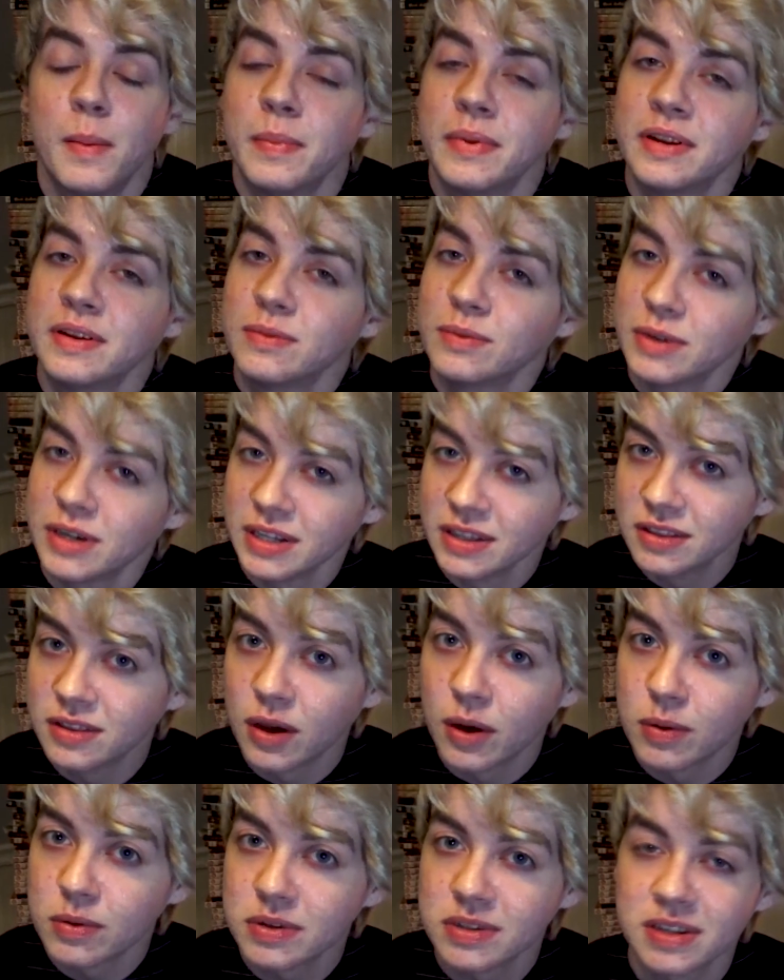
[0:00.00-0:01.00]
I'm going to read
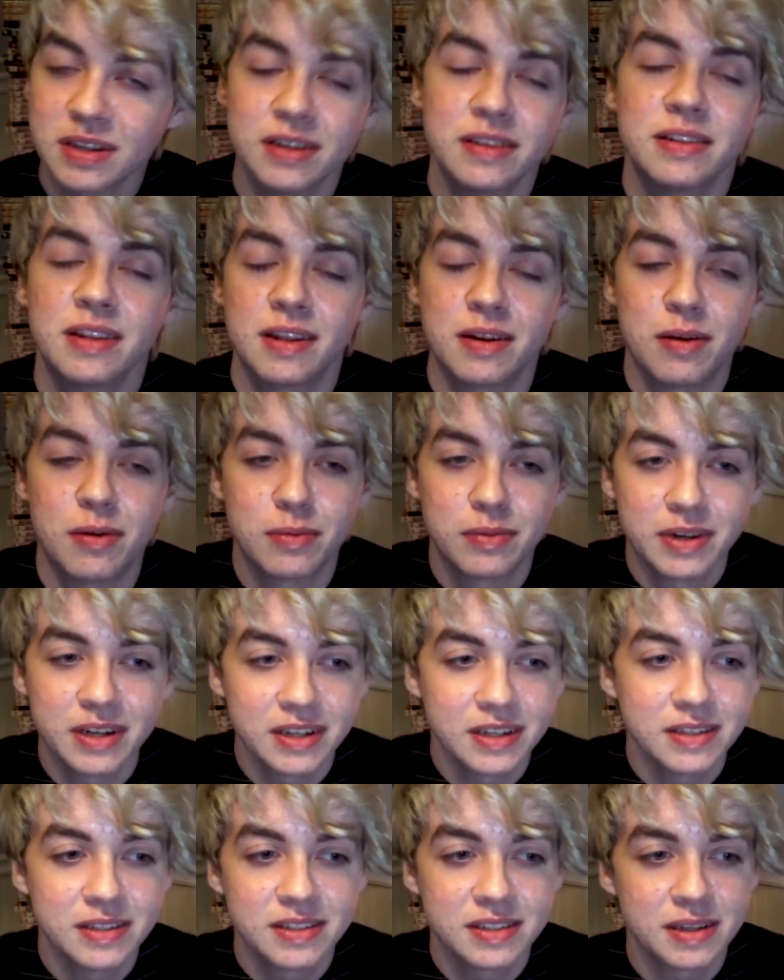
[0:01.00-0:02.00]
those and then I'll
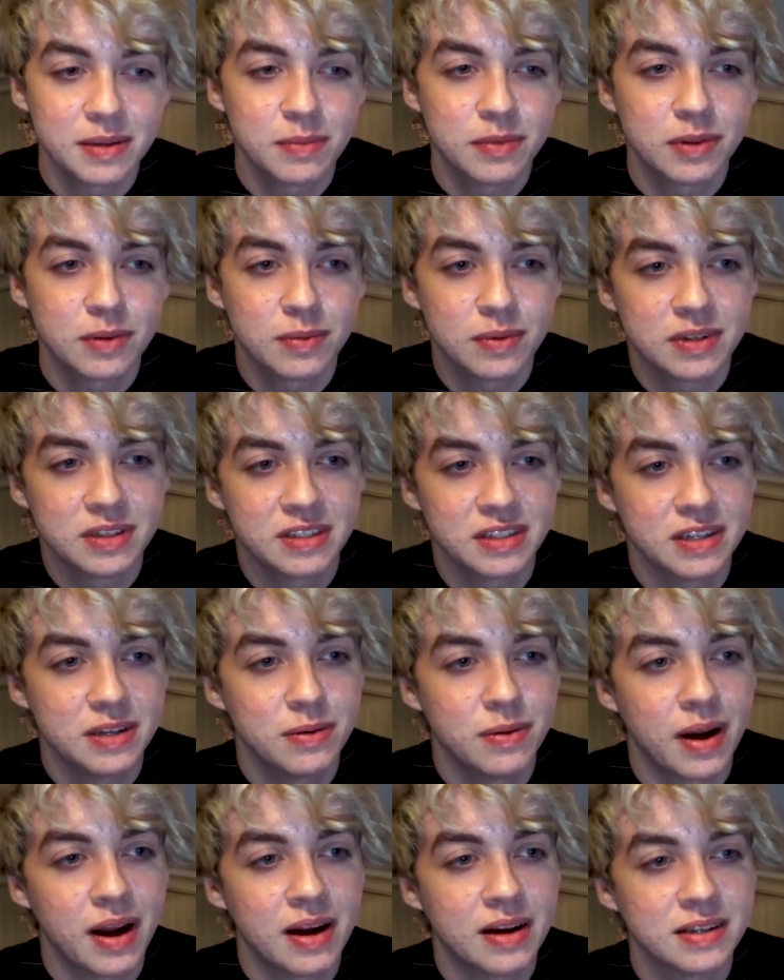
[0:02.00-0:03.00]
read some of the ones that
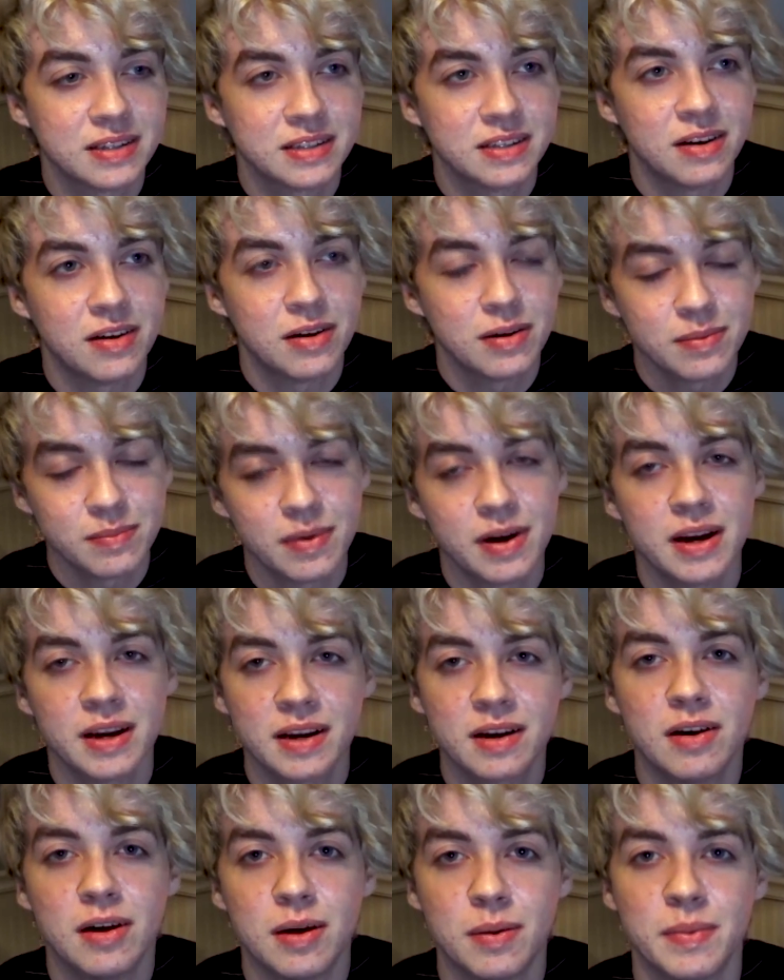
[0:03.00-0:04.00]
you asked on my
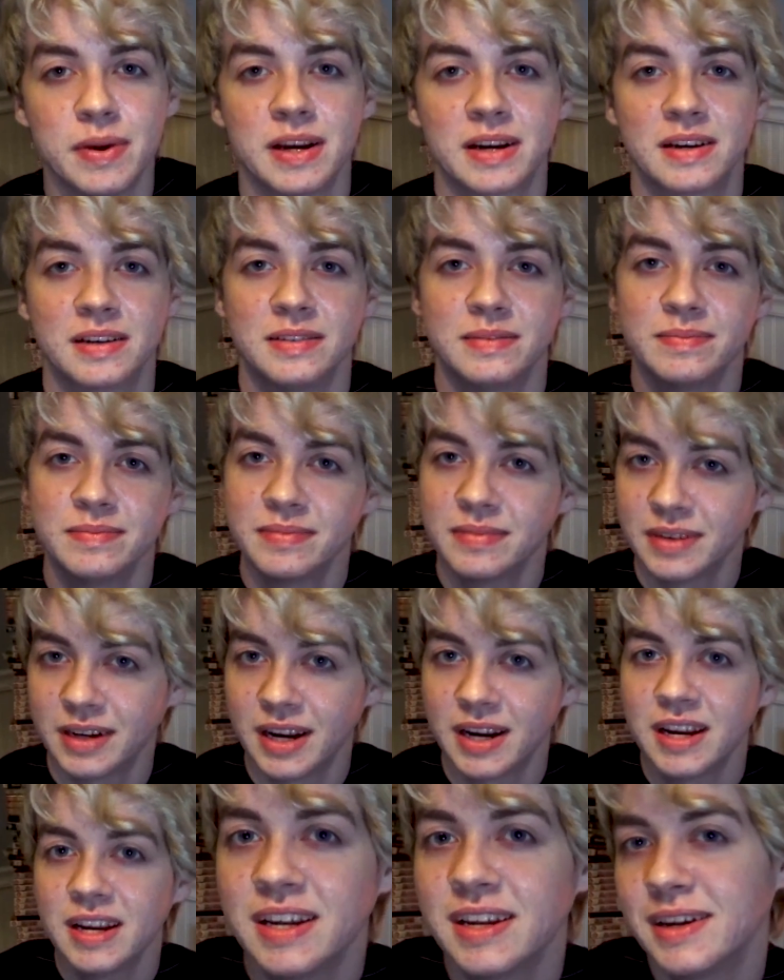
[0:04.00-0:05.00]
comic.
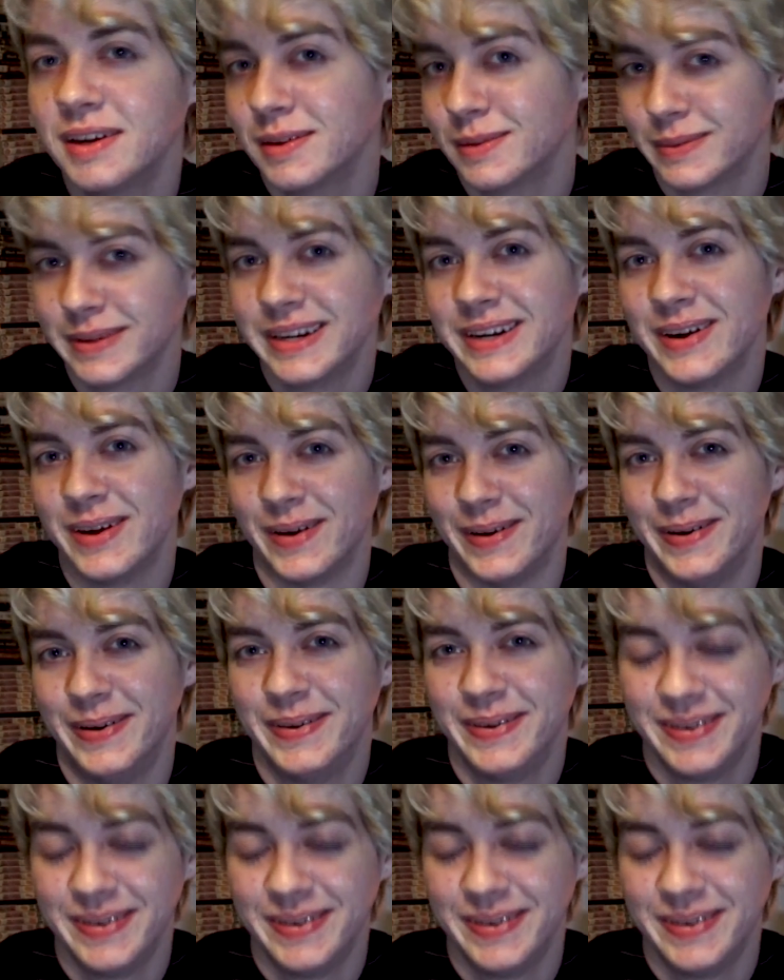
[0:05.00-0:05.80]
Here we go.